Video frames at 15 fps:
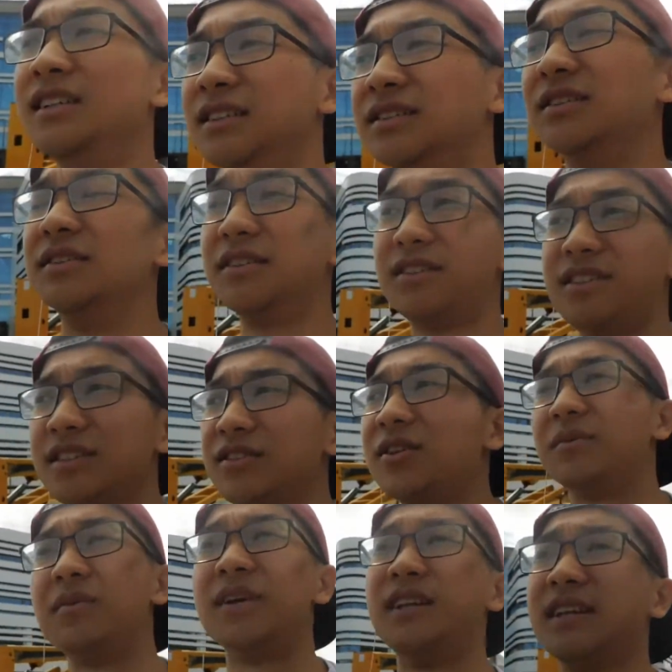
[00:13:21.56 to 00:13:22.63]
So it's just
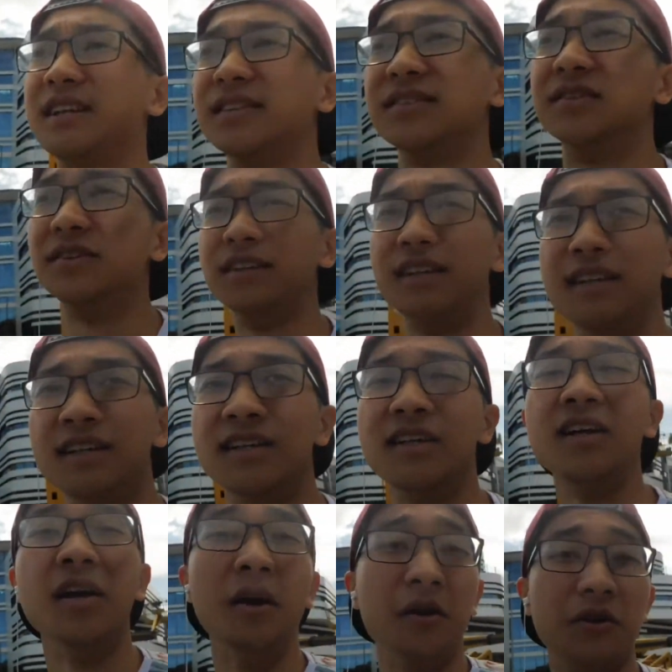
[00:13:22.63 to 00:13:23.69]
stopped raining. So
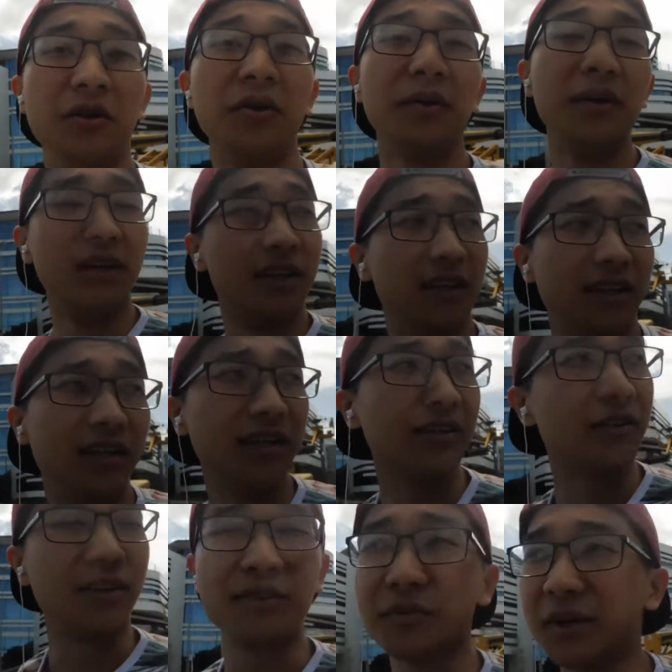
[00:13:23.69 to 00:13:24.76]
you know,
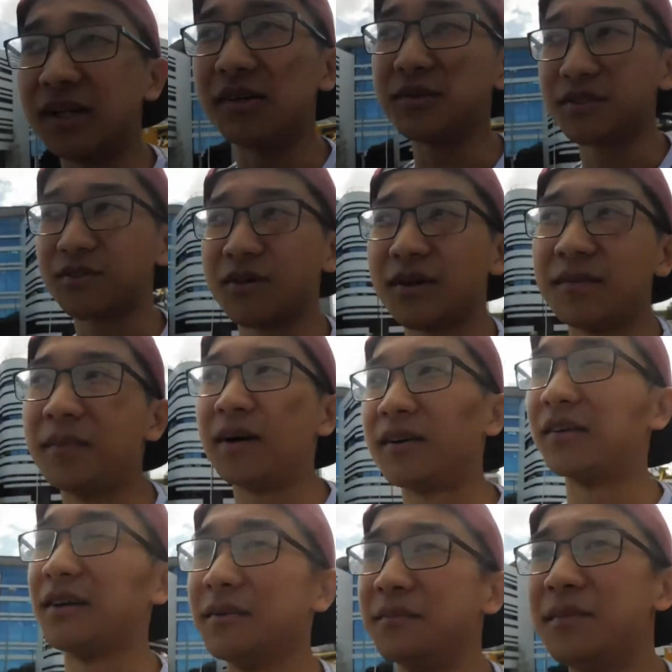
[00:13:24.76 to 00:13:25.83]
earlier on when I was talking
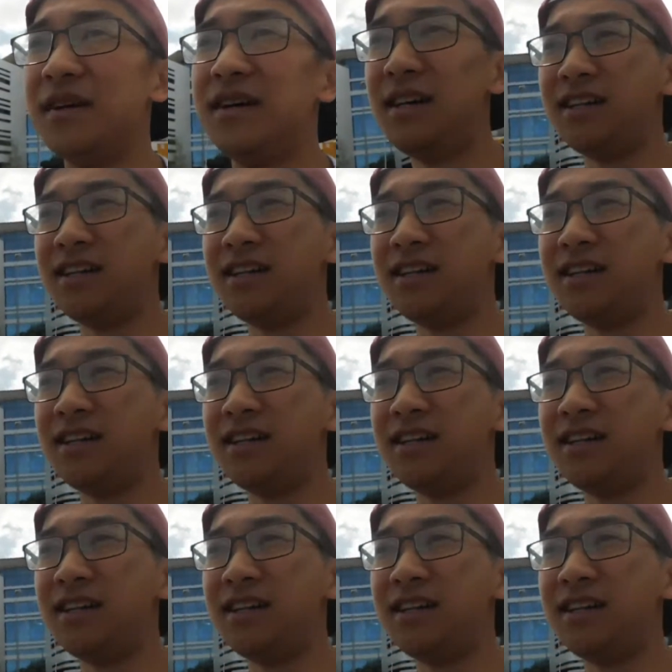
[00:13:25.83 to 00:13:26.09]
about um